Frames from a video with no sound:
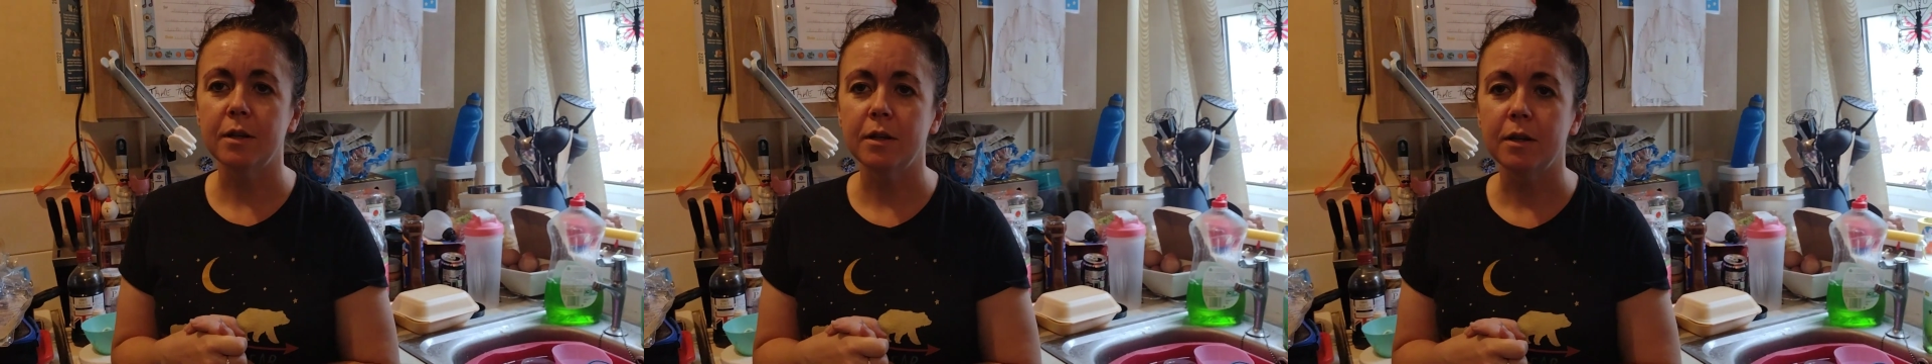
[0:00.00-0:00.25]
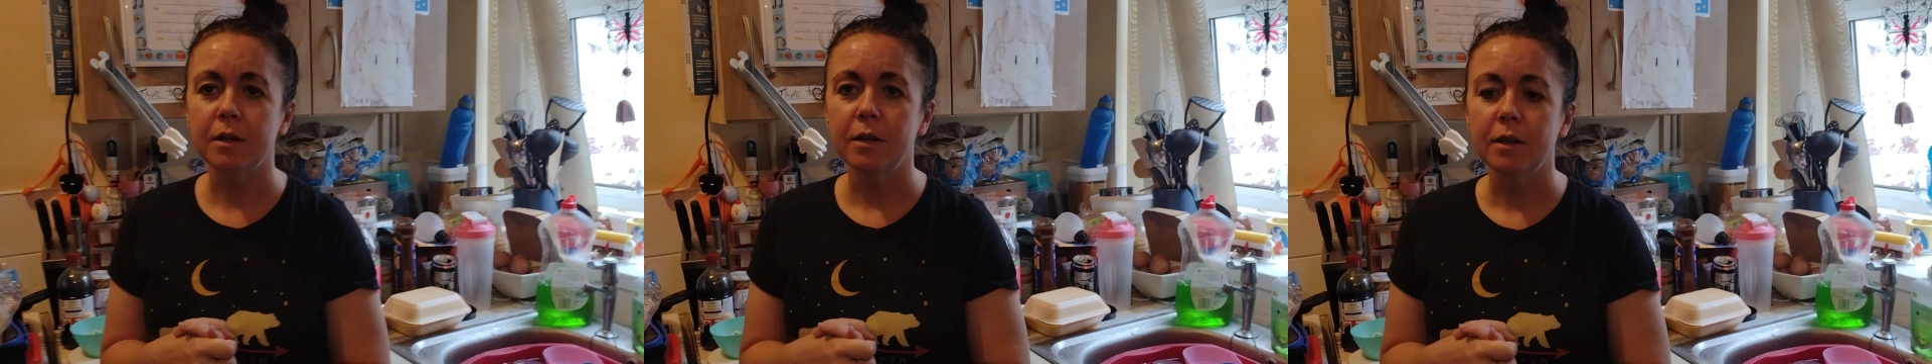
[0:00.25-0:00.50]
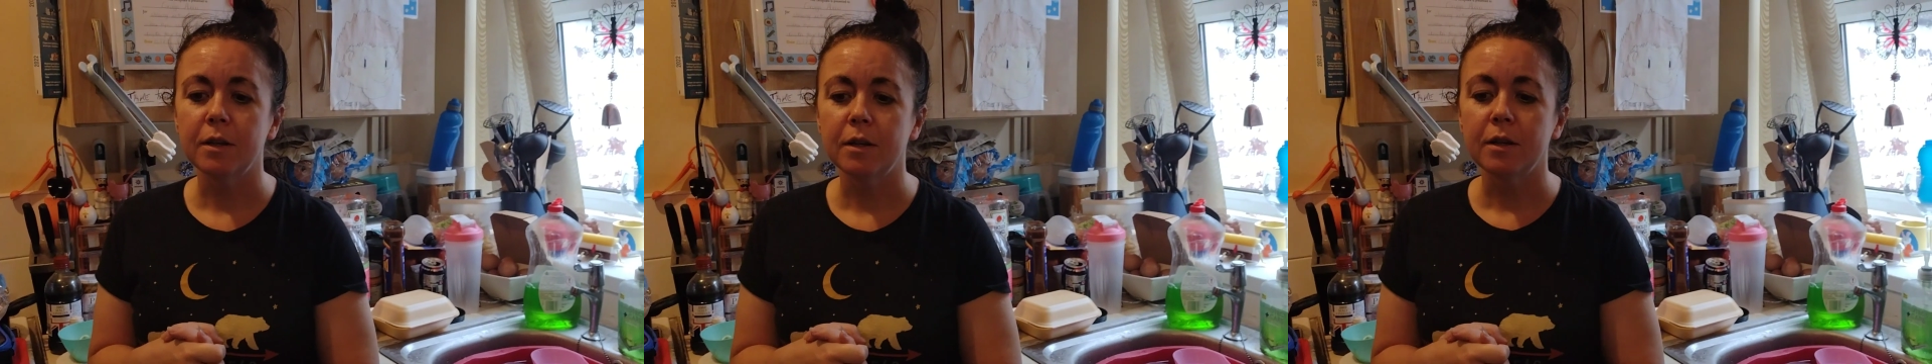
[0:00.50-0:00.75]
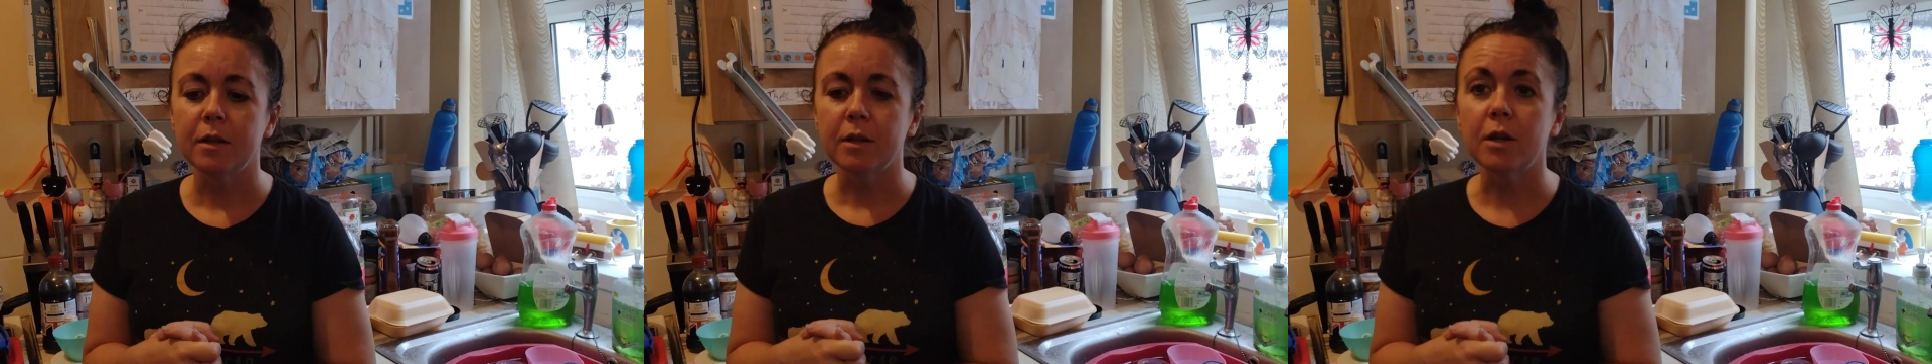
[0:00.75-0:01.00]

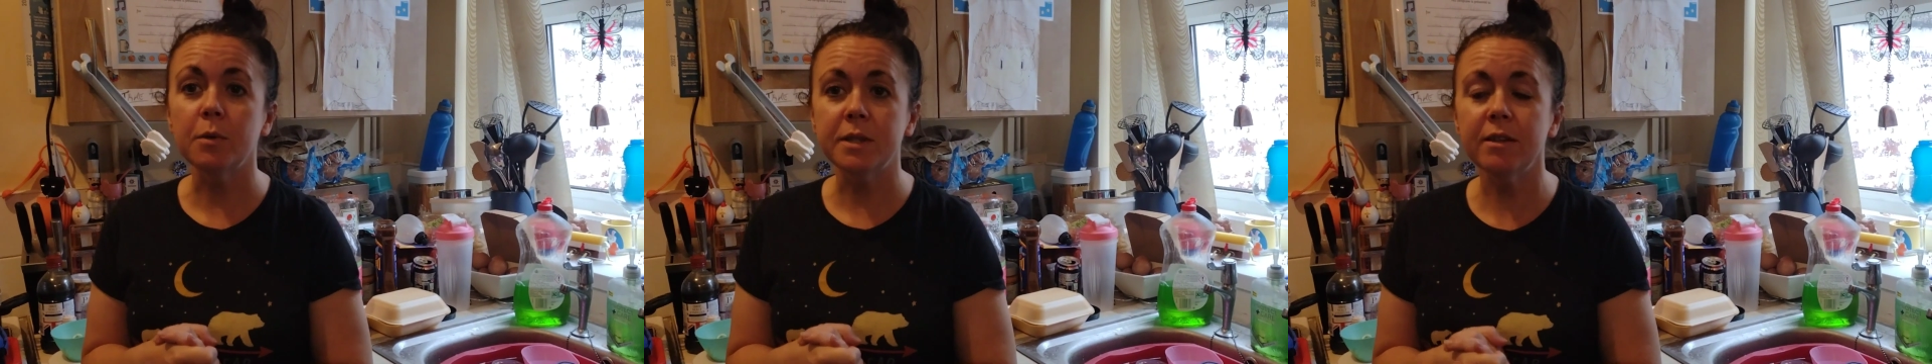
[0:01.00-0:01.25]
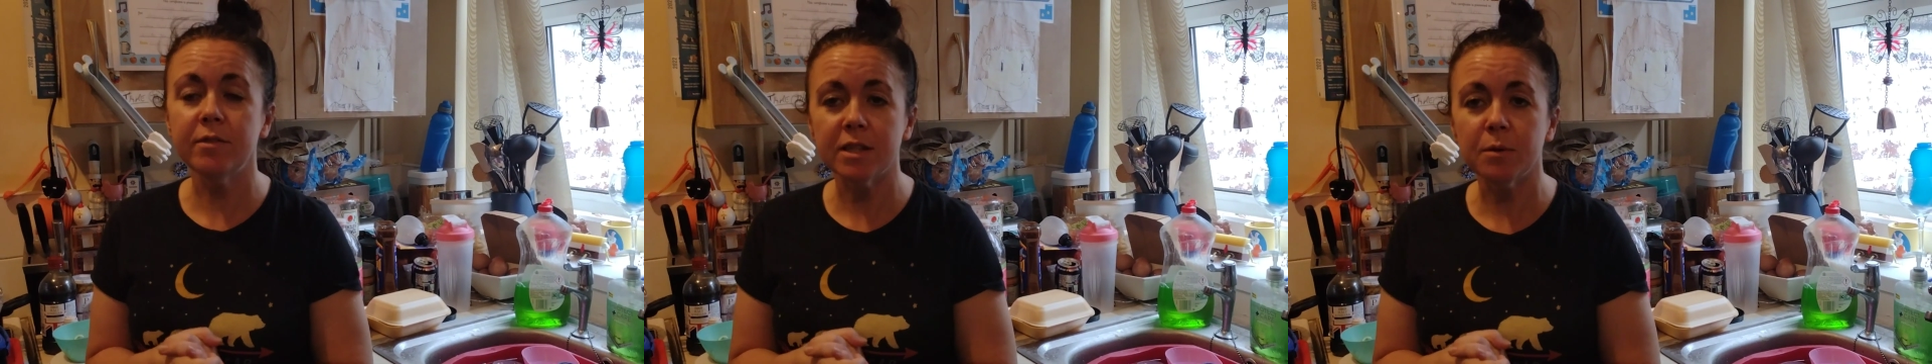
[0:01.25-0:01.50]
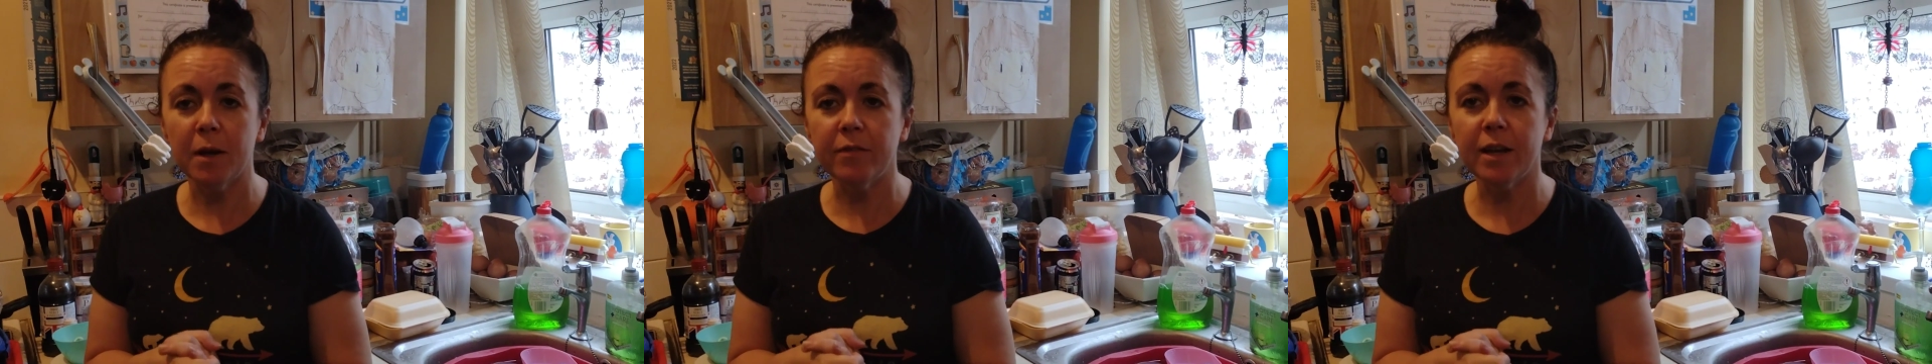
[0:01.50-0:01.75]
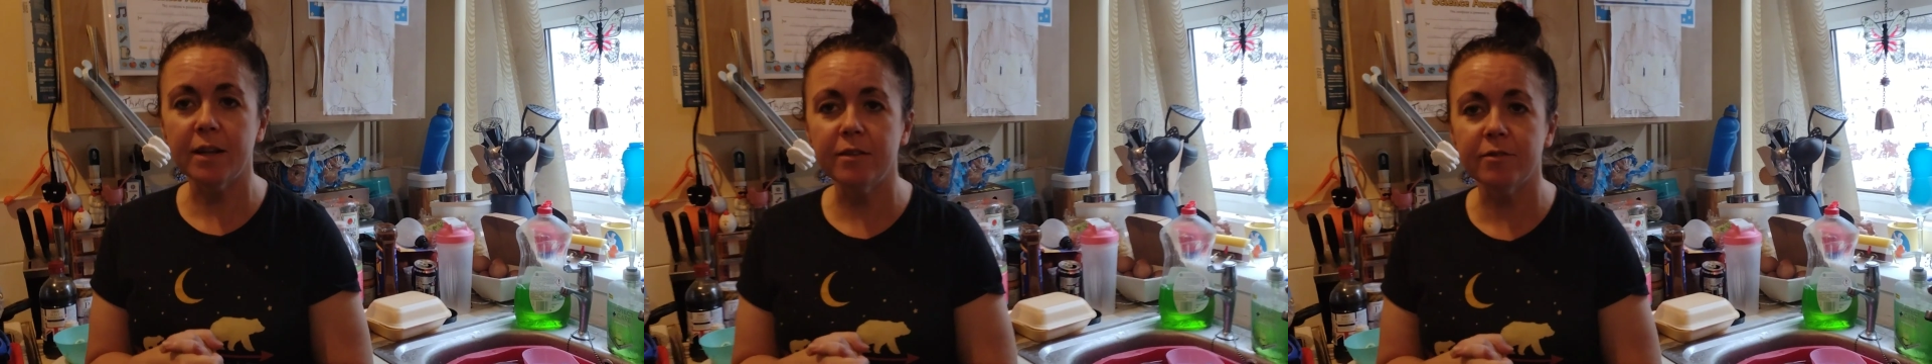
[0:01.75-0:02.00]
No, seriously, where have
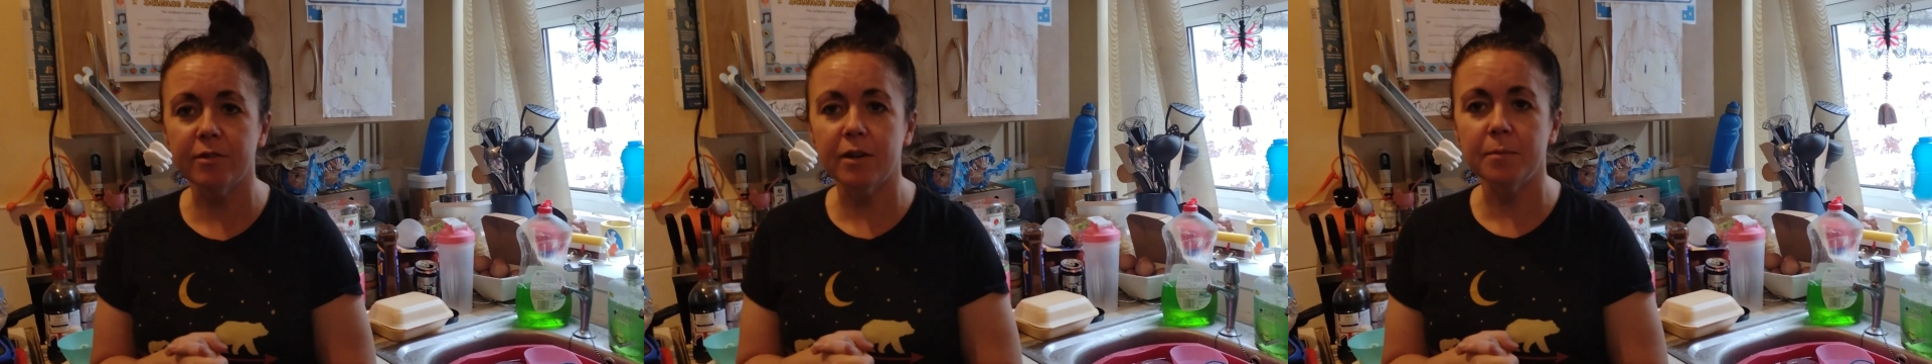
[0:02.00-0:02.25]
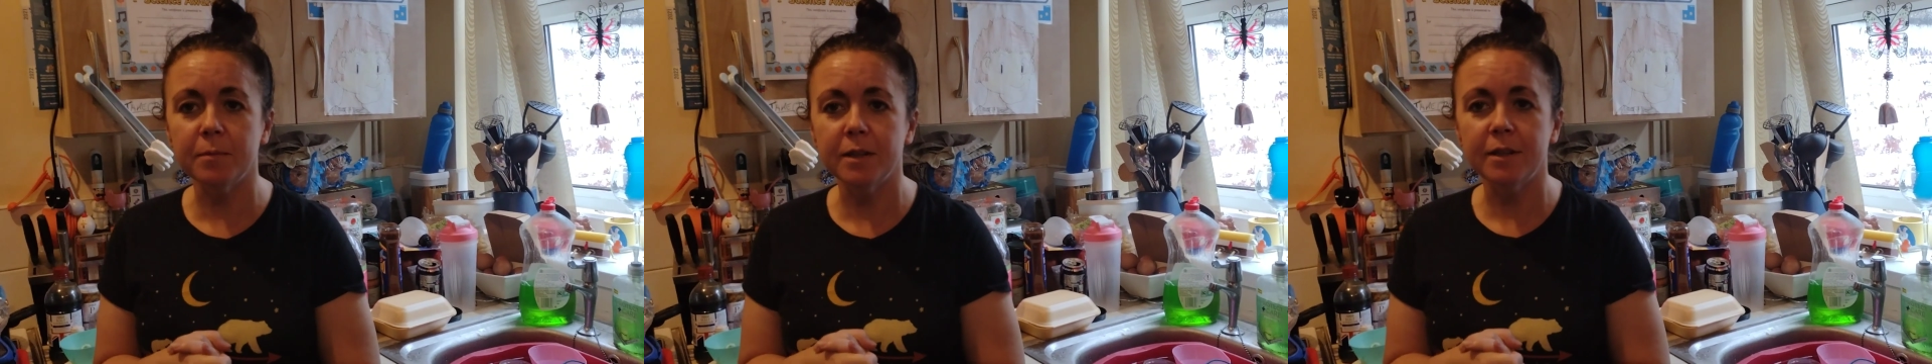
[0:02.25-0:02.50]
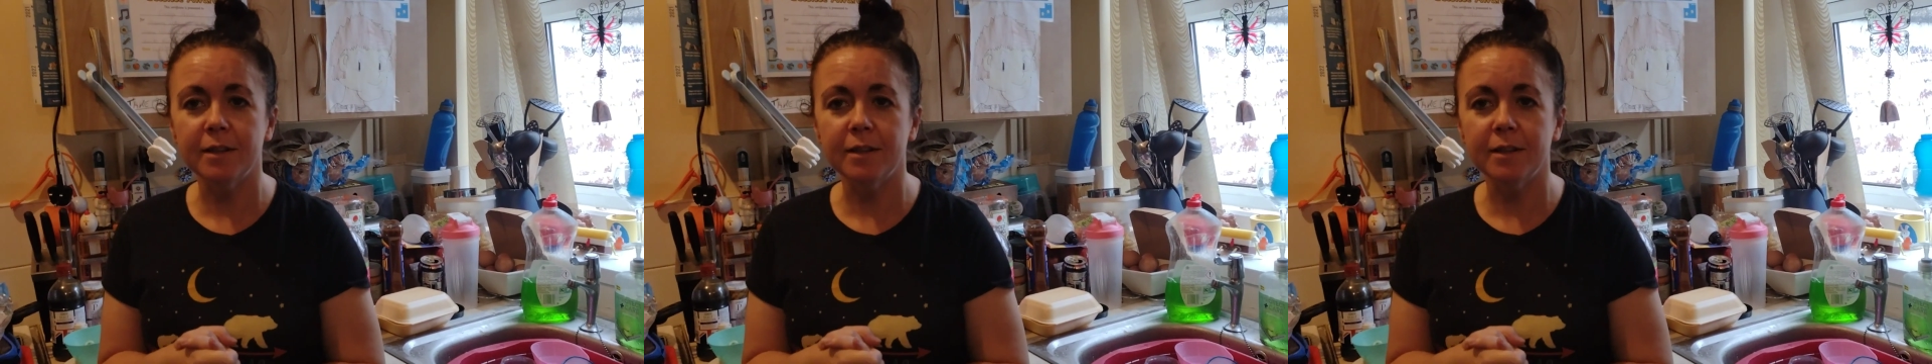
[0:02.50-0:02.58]
you had it from?